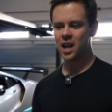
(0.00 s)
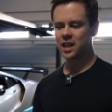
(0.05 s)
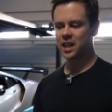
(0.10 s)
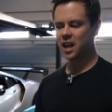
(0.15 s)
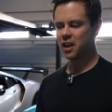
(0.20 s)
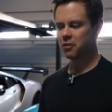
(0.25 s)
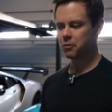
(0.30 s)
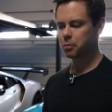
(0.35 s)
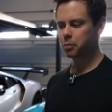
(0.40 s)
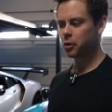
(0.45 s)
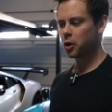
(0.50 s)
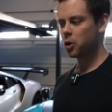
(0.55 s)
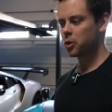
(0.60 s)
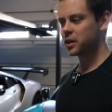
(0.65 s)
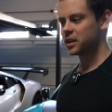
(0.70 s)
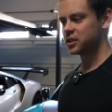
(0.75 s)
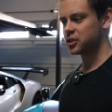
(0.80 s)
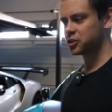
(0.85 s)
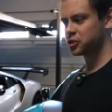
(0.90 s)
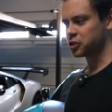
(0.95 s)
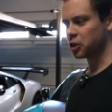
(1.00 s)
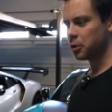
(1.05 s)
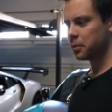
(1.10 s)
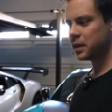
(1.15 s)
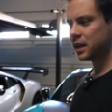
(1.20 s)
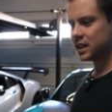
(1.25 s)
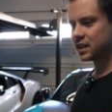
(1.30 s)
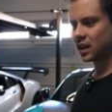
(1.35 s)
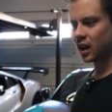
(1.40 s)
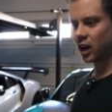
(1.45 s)
They have broken so
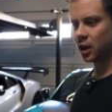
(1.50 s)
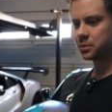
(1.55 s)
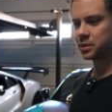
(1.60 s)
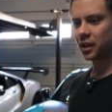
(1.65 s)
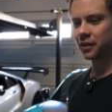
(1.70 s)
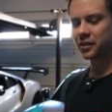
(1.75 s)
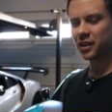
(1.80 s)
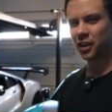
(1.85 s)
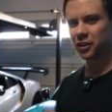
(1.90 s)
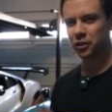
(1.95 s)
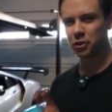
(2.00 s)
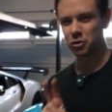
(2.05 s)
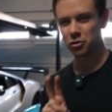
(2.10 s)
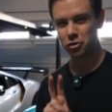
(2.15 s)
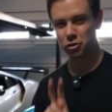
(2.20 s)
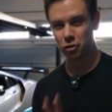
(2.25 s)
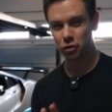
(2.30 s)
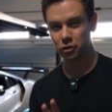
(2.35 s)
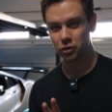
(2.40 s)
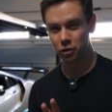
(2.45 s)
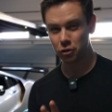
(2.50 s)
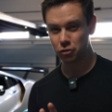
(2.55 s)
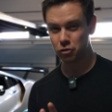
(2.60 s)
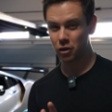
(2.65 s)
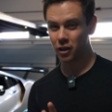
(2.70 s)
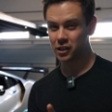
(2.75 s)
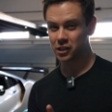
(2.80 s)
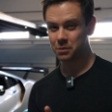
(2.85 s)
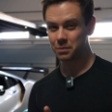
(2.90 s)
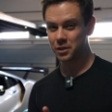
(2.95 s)
many times. I've gone through tr two
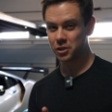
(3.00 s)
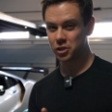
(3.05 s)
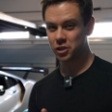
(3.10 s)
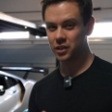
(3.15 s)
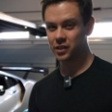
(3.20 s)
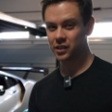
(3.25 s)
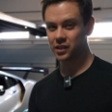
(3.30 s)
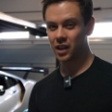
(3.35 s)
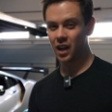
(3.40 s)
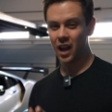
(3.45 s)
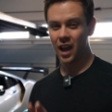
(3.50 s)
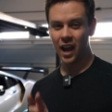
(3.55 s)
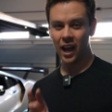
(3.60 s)
transmissions